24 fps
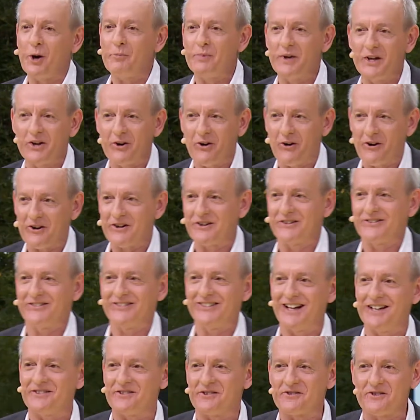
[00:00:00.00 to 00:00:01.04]
poppycock,
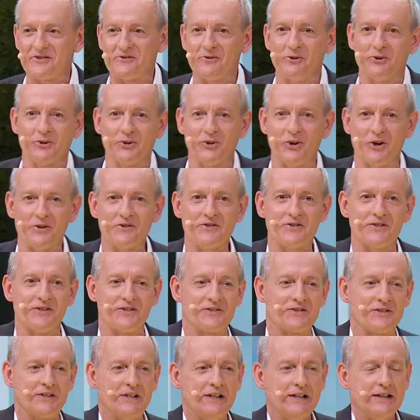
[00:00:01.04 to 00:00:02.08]
right? This is all
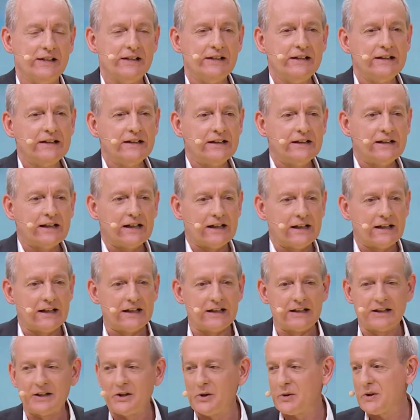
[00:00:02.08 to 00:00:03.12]
nonsense.
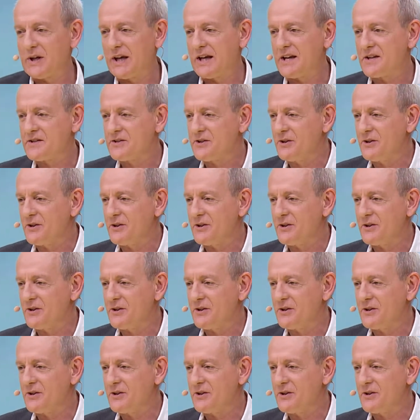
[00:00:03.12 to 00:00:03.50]
Okay,